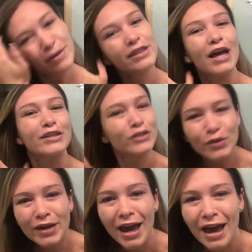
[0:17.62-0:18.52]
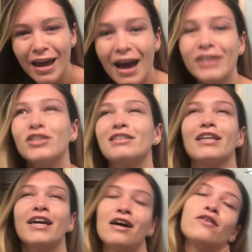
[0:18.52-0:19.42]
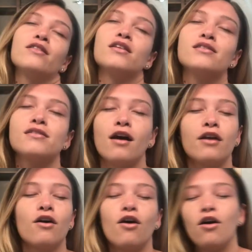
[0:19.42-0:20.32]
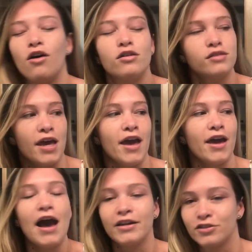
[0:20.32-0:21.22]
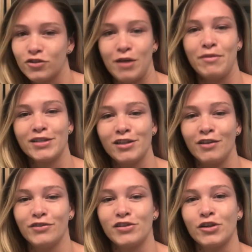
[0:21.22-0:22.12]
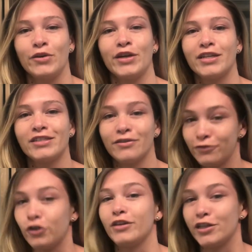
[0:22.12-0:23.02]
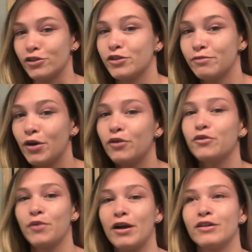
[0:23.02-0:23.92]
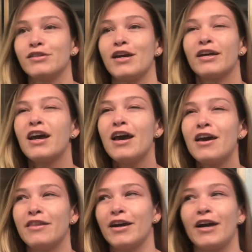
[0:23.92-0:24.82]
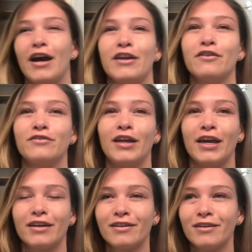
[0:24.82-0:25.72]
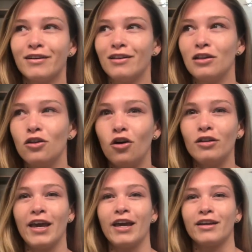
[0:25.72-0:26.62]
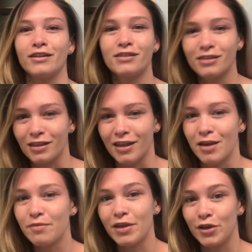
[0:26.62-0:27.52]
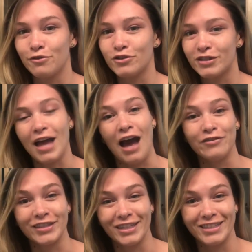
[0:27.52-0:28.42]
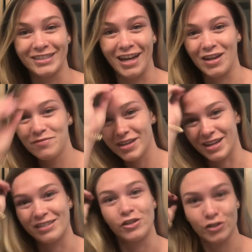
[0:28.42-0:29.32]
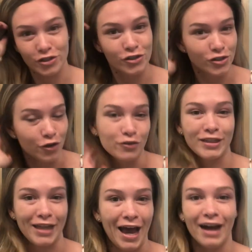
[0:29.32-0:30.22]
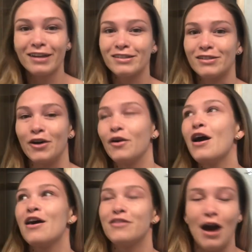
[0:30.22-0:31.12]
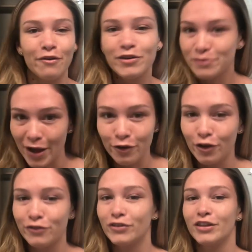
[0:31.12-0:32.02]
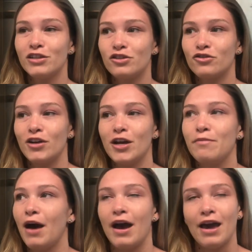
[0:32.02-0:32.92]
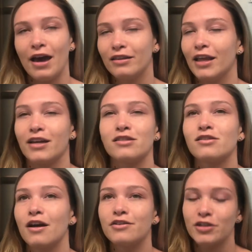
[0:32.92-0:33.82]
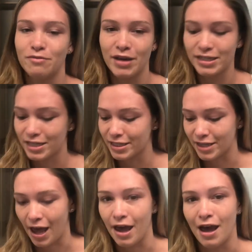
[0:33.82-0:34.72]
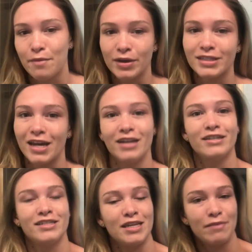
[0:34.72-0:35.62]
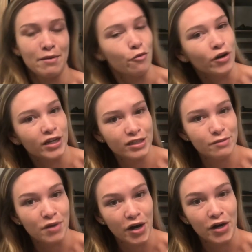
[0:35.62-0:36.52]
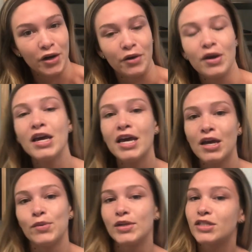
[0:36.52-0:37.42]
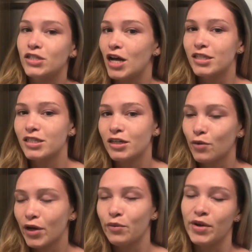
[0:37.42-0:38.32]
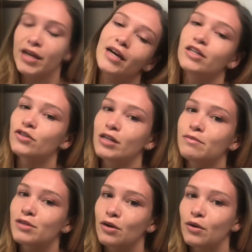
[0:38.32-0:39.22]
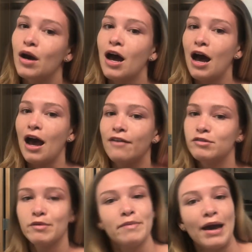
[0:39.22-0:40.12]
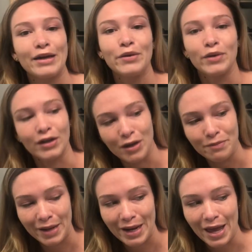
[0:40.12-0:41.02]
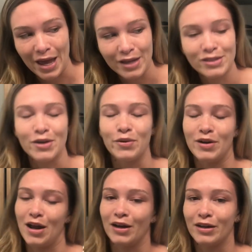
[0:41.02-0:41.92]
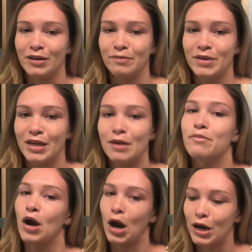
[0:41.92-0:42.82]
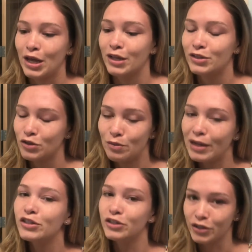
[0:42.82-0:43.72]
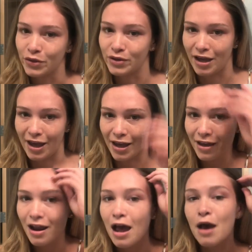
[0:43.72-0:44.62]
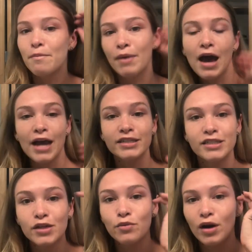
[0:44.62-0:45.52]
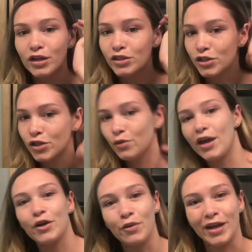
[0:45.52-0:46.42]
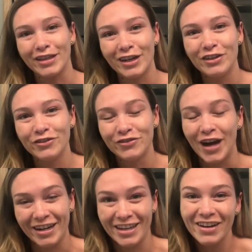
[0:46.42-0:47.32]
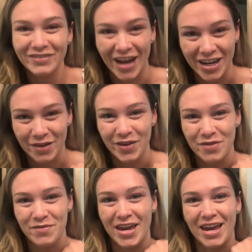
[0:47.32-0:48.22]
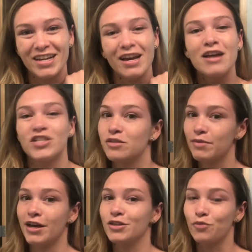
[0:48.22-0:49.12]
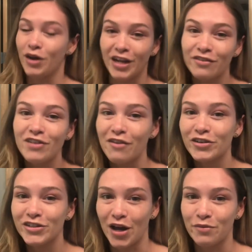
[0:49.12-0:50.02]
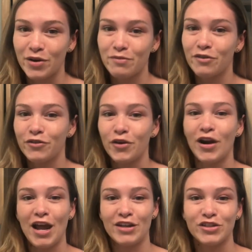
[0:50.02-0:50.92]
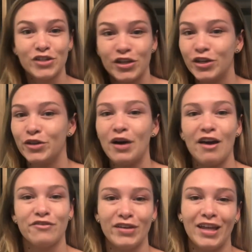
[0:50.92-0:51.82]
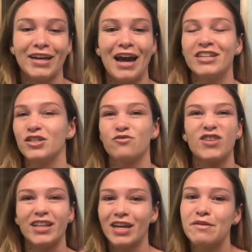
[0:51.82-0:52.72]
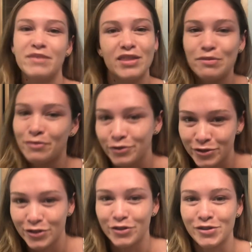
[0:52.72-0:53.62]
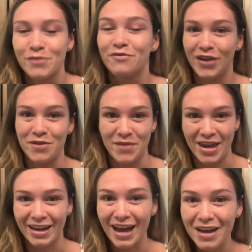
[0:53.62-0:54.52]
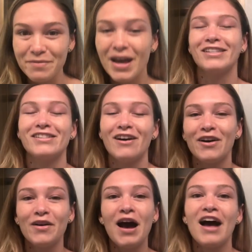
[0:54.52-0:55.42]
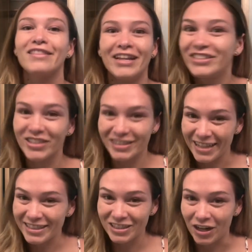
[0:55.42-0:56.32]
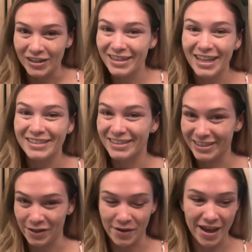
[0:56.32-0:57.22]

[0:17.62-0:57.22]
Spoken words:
but that's okay. I just laid out in the sun all day. I describe myself as going into full lizard mode, where it's like that kind of like lulling sleep that you just have in the sun because you're just so relaxed. So that was my goal for this trip. I had like such an amazing day. I'm excited to see my morning tomorrow. It was just a quick weekend trip, so I have to be back at work on Monday, so we're not gonna be partying too much tonight. But I did want to do a quick little fun get ready with me, just because one, I've never done one before, and two, I feel like I just really am in the mood to do some fun makeup. So let's just get started. Let's do